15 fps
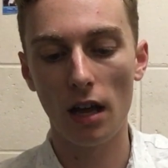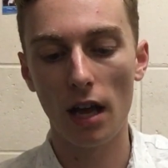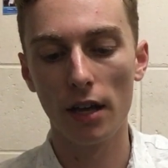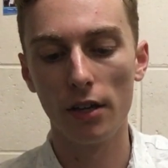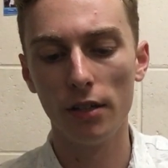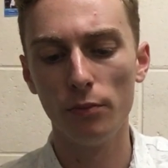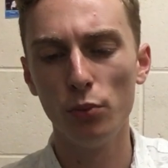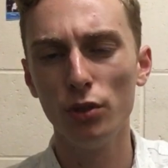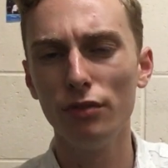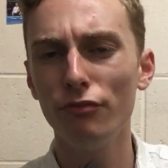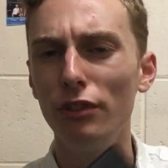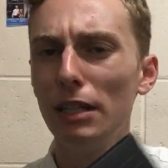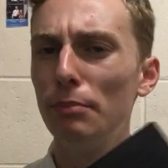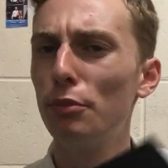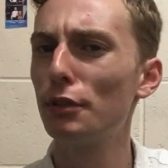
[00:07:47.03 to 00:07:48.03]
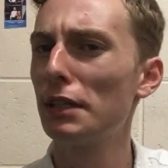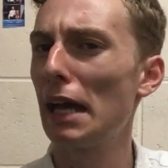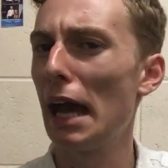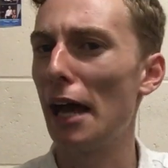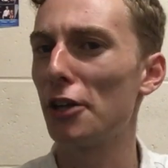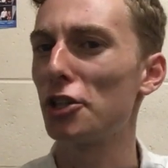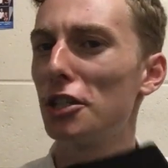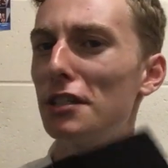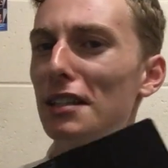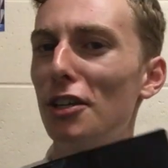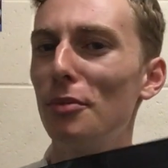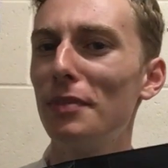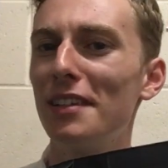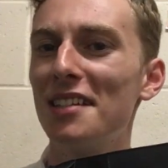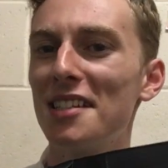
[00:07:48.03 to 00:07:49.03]
I wouldn't really put cash in
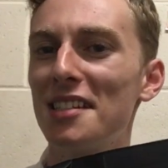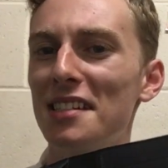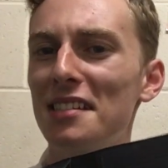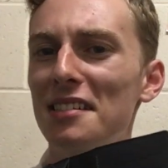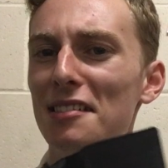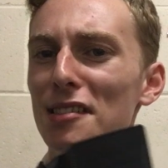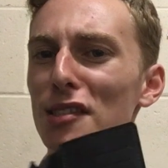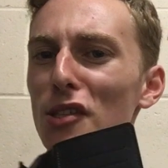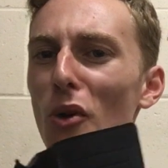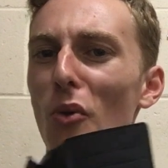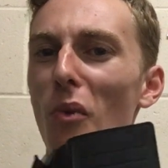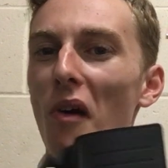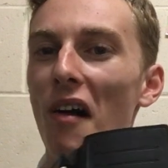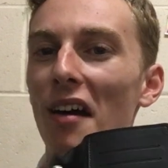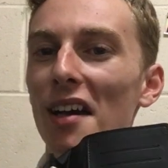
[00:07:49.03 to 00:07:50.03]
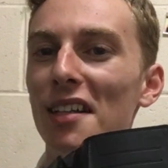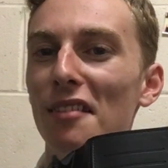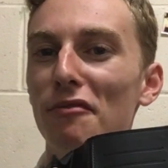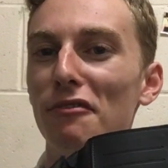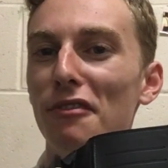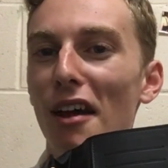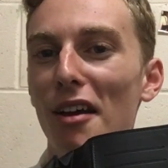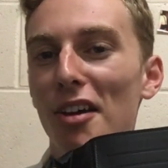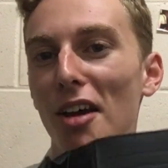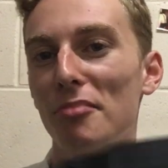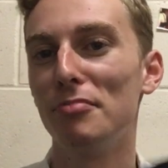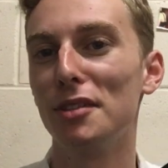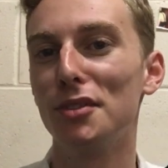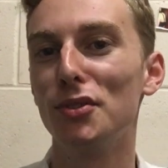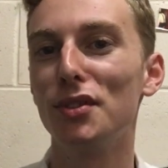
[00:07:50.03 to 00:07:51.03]
there because it is so wide.
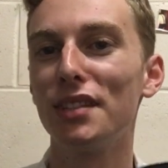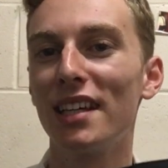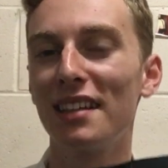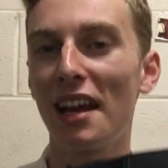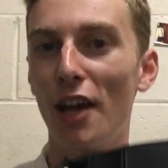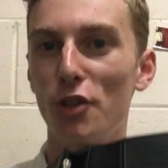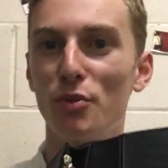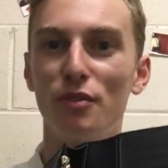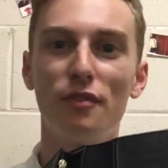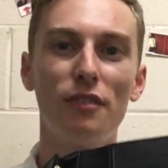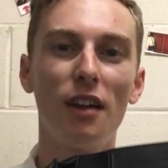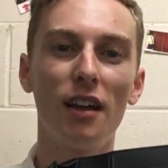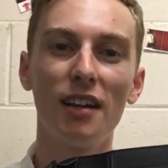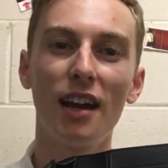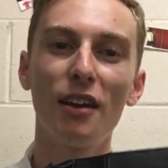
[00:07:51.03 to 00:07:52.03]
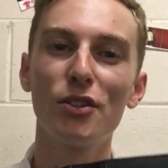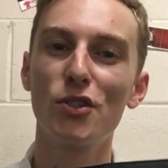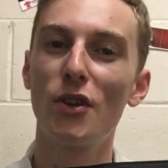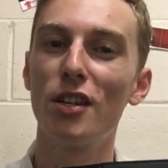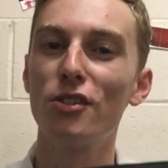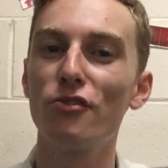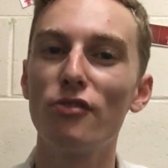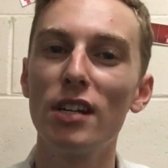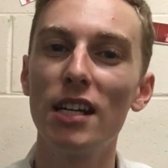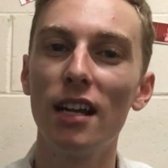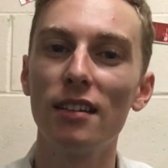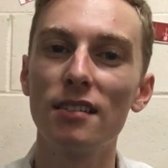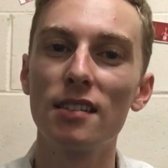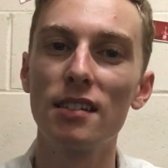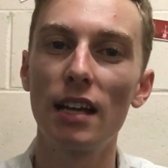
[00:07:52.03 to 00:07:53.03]
I'd be too scared cash would fly out, so I don't really
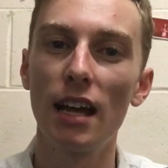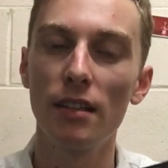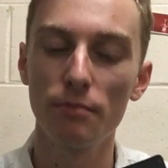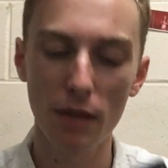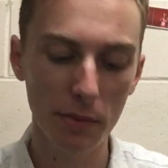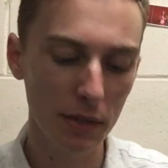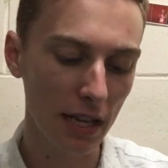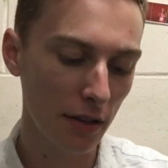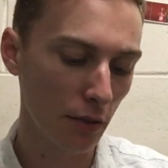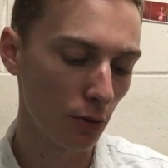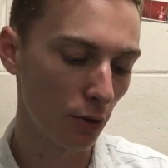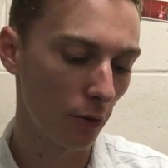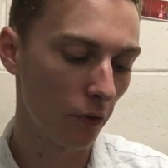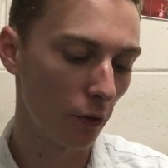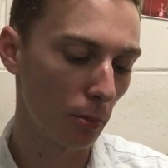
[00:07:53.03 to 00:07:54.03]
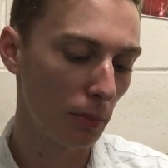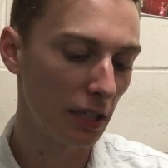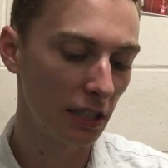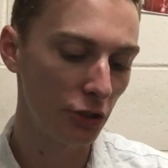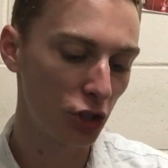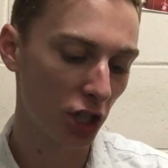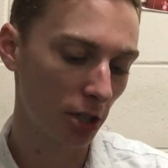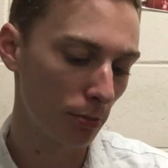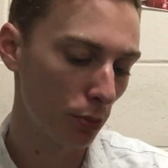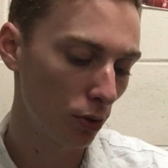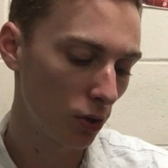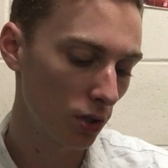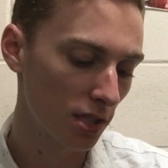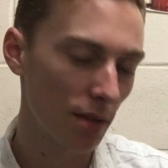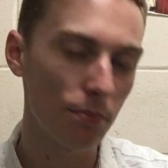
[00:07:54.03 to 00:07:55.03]
understand. Maybe they thought for mini
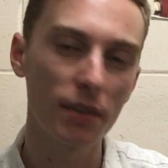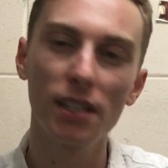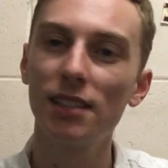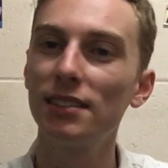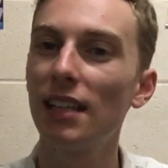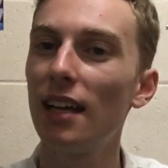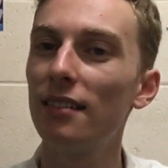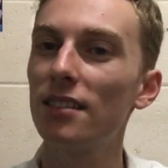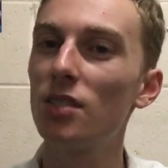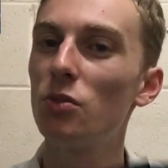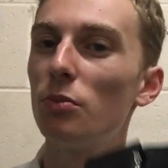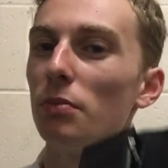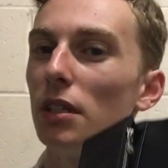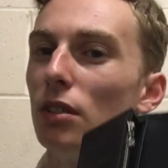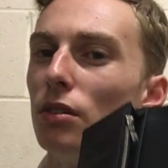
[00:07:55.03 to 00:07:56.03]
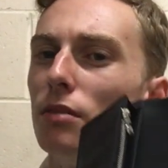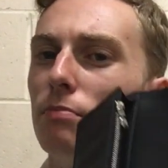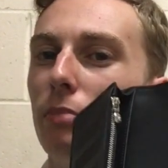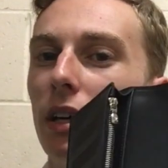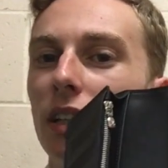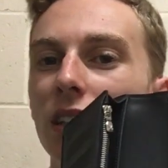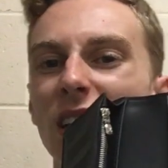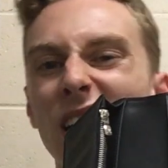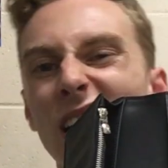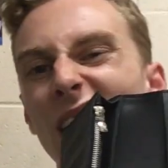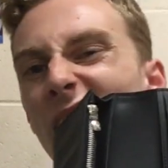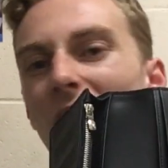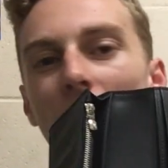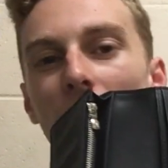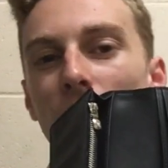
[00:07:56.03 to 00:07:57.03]
checkbook or something like that this would be good, but
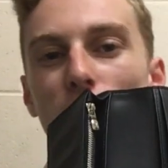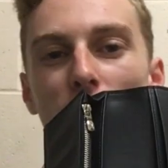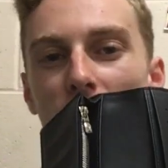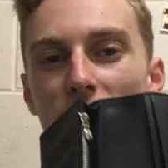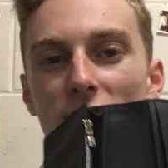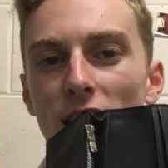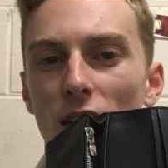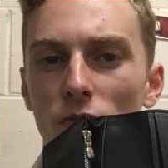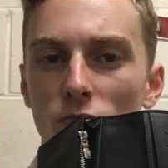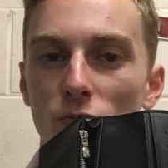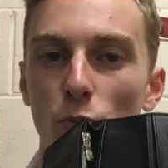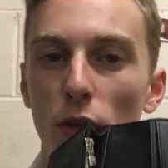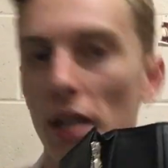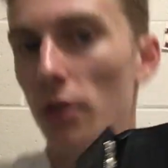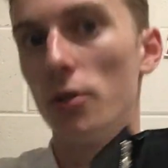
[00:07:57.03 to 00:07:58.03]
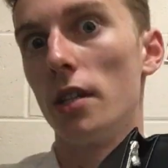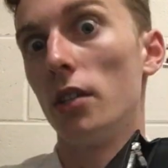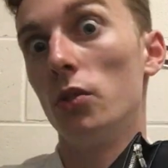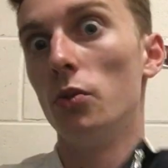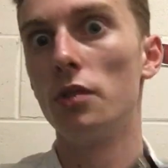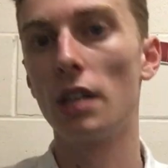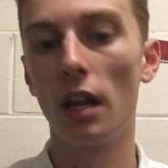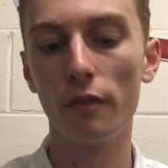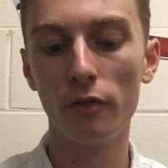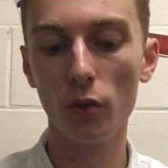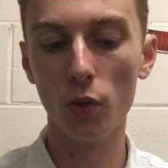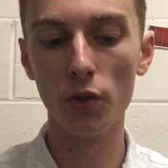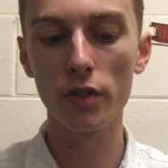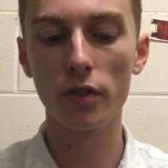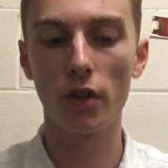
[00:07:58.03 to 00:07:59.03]
I don't understand what else I'd use that
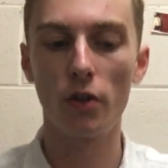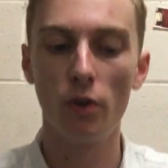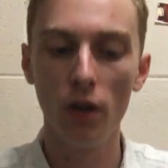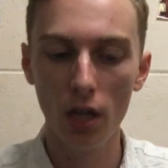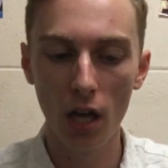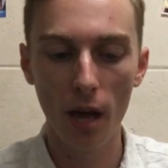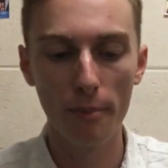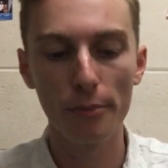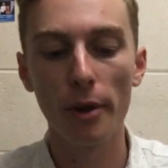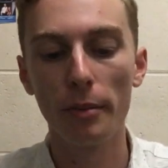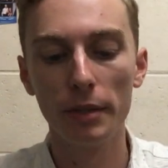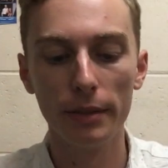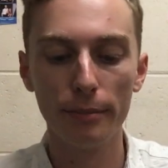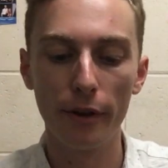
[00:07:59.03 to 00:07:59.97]
for, so probably